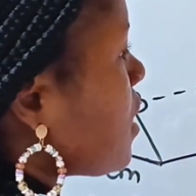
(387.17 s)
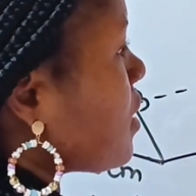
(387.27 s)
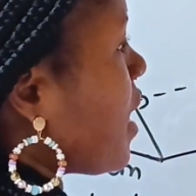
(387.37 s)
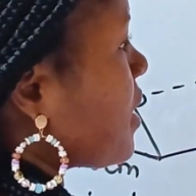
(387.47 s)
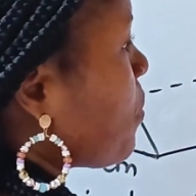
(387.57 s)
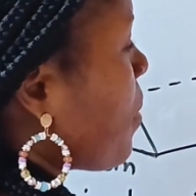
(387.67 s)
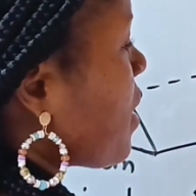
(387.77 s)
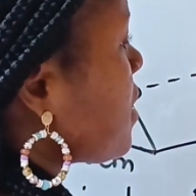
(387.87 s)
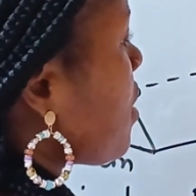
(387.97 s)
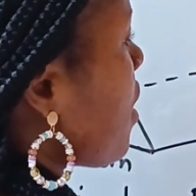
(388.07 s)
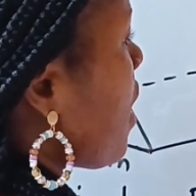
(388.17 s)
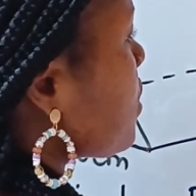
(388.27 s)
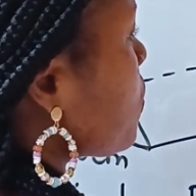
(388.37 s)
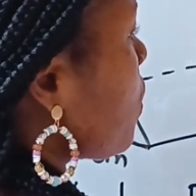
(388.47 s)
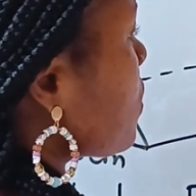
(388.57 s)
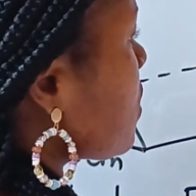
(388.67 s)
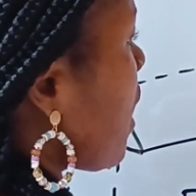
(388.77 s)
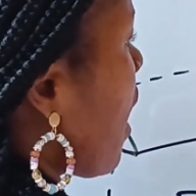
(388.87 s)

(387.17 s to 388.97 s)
said that the base area is what?